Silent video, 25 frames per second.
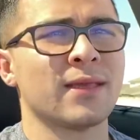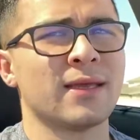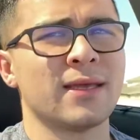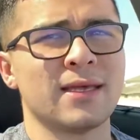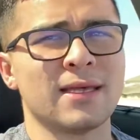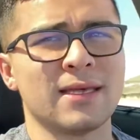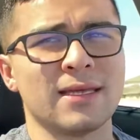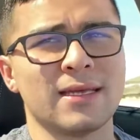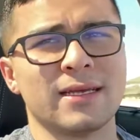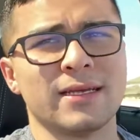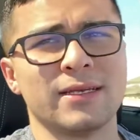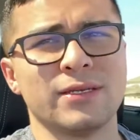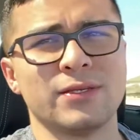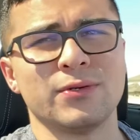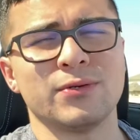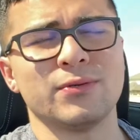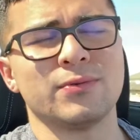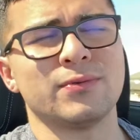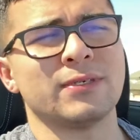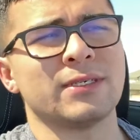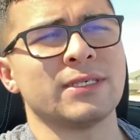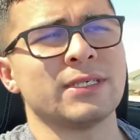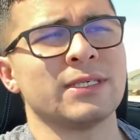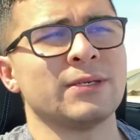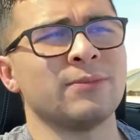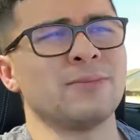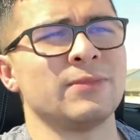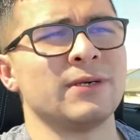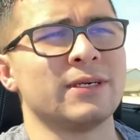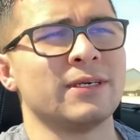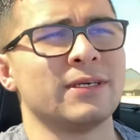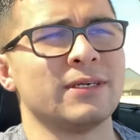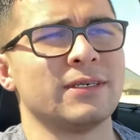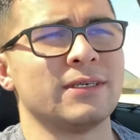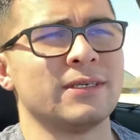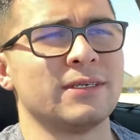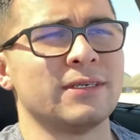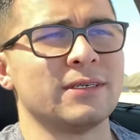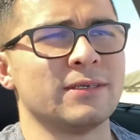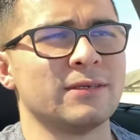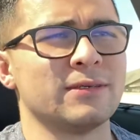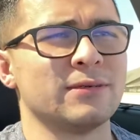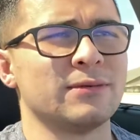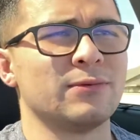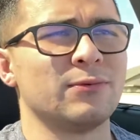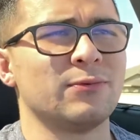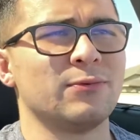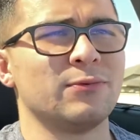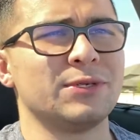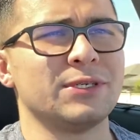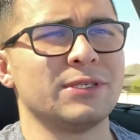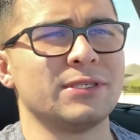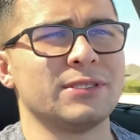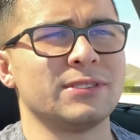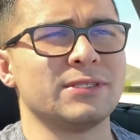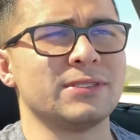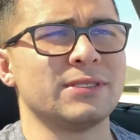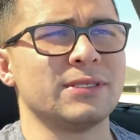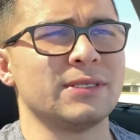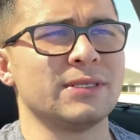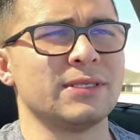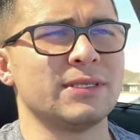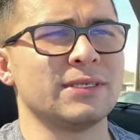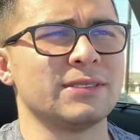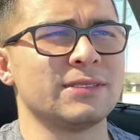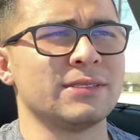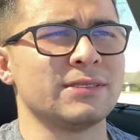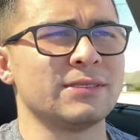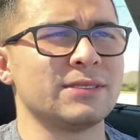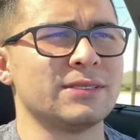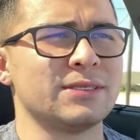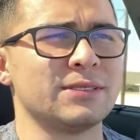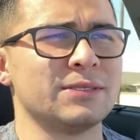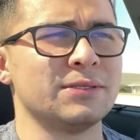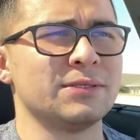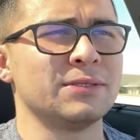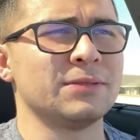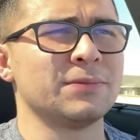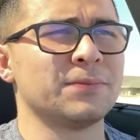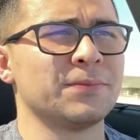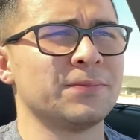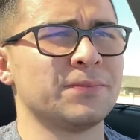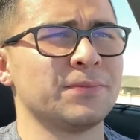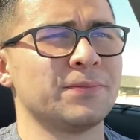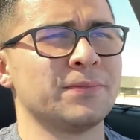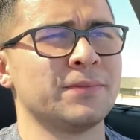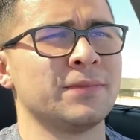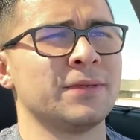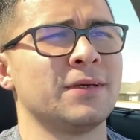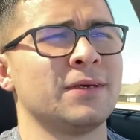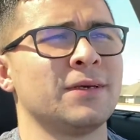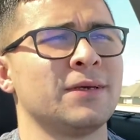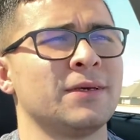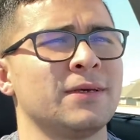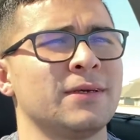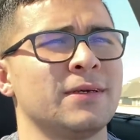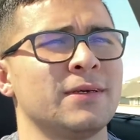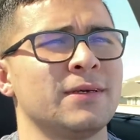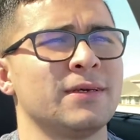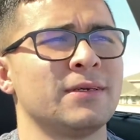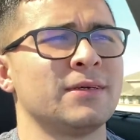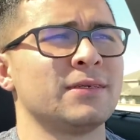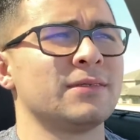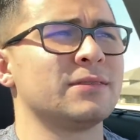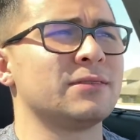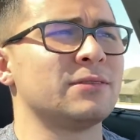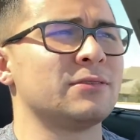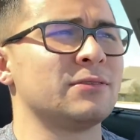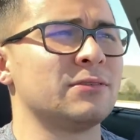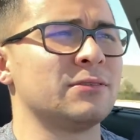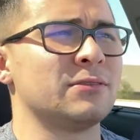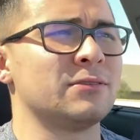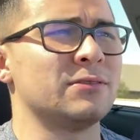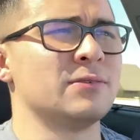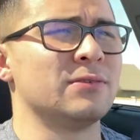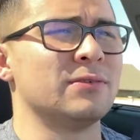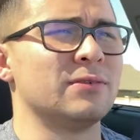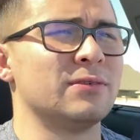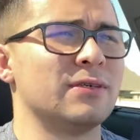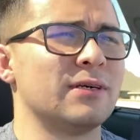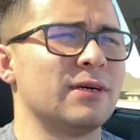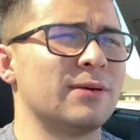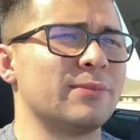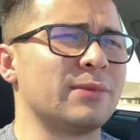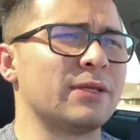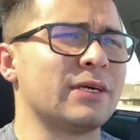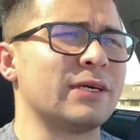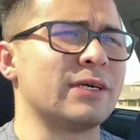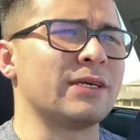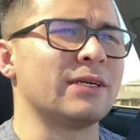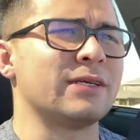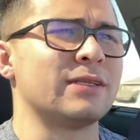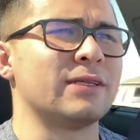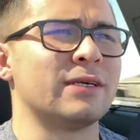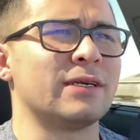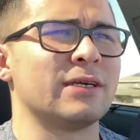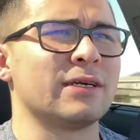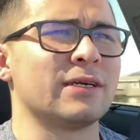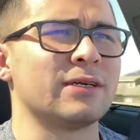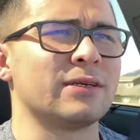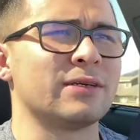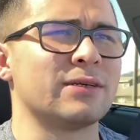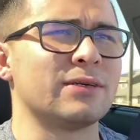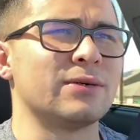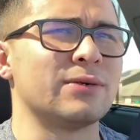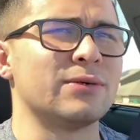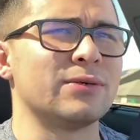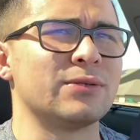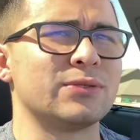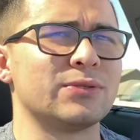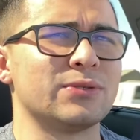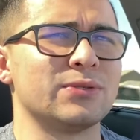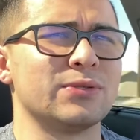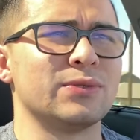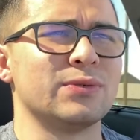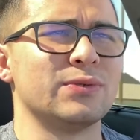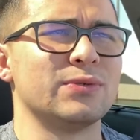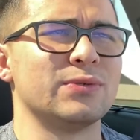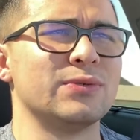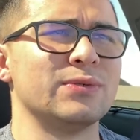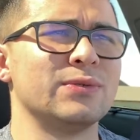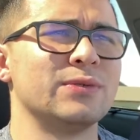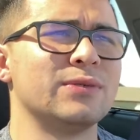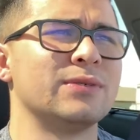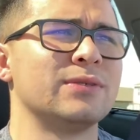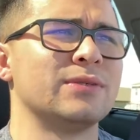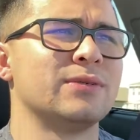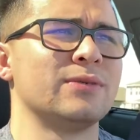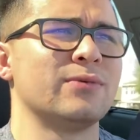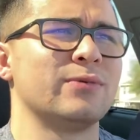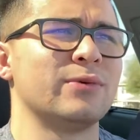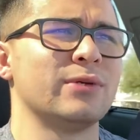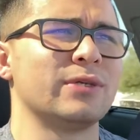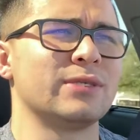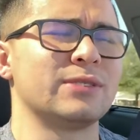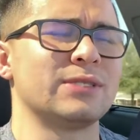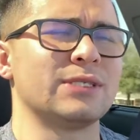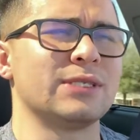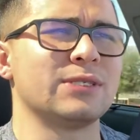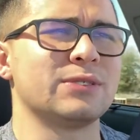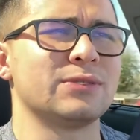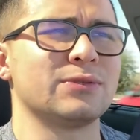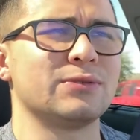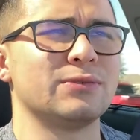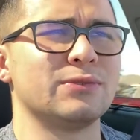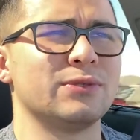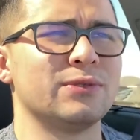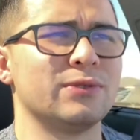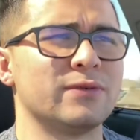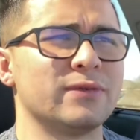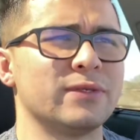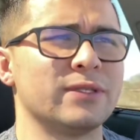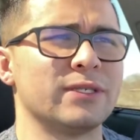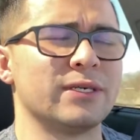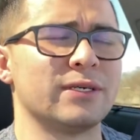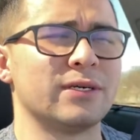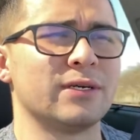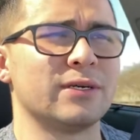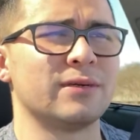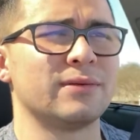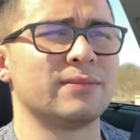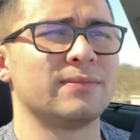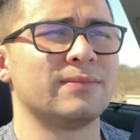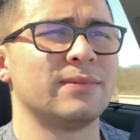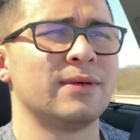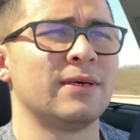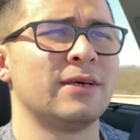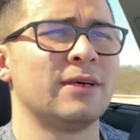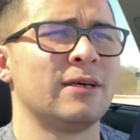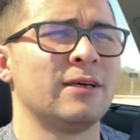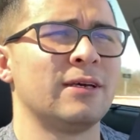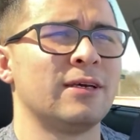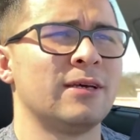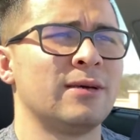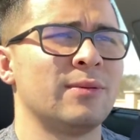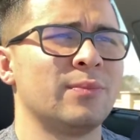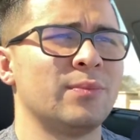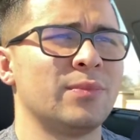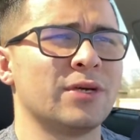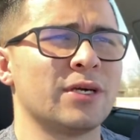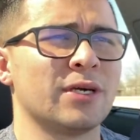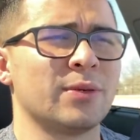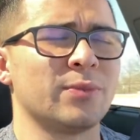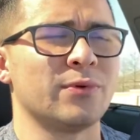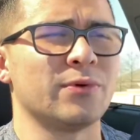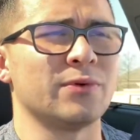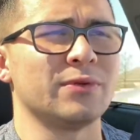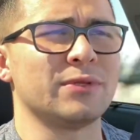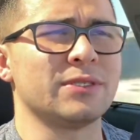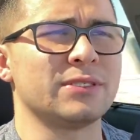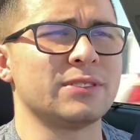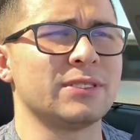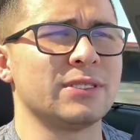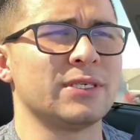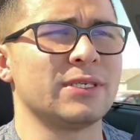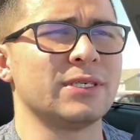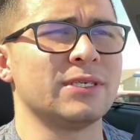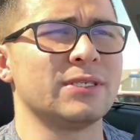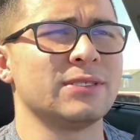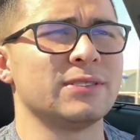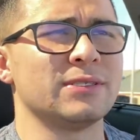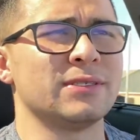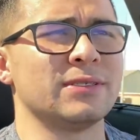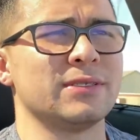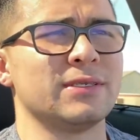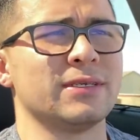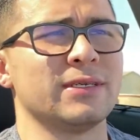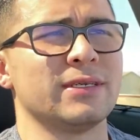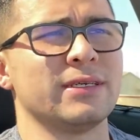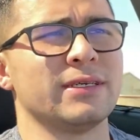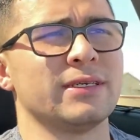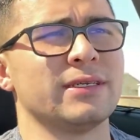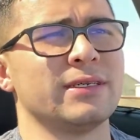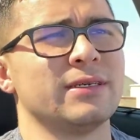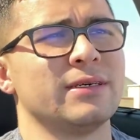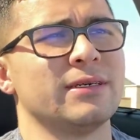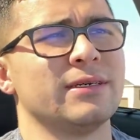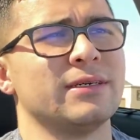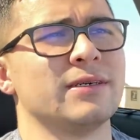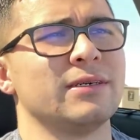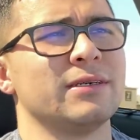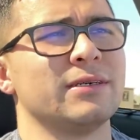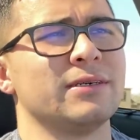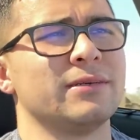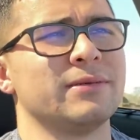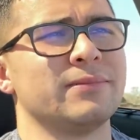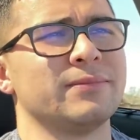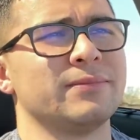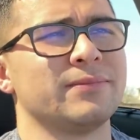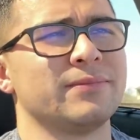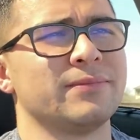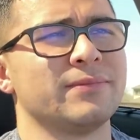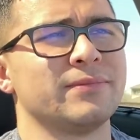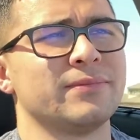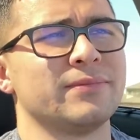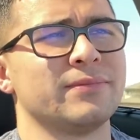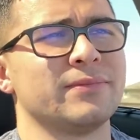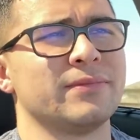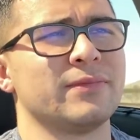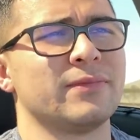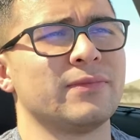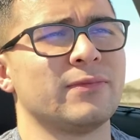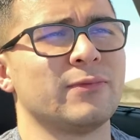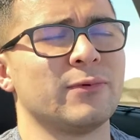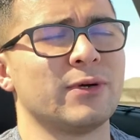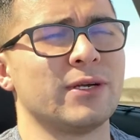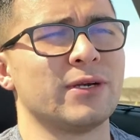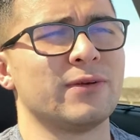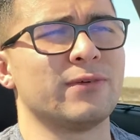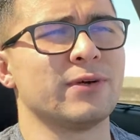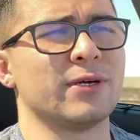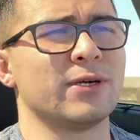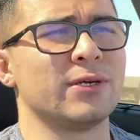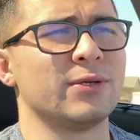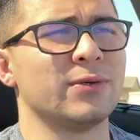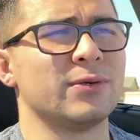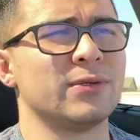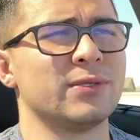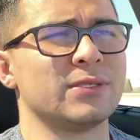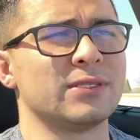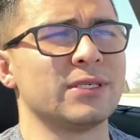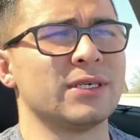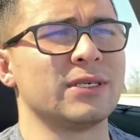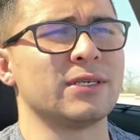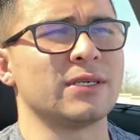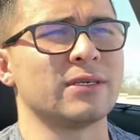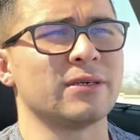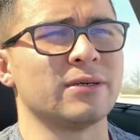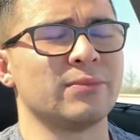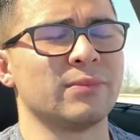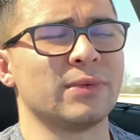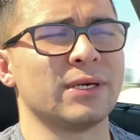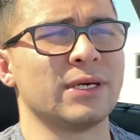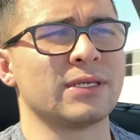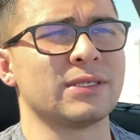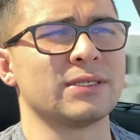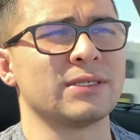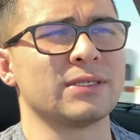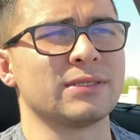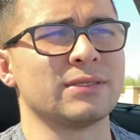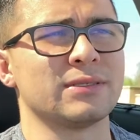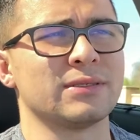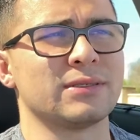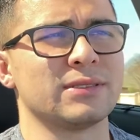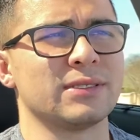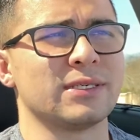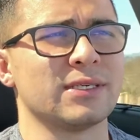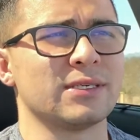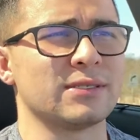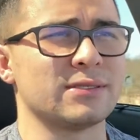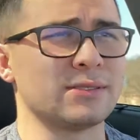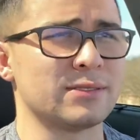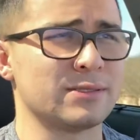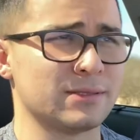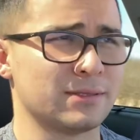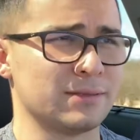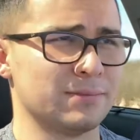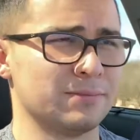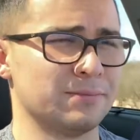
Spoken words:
And I do want to get my real estate license still. So I'm thinking that I can go to real estate school over there, become a real estate agent, and whenever I do decide to come back to Texas,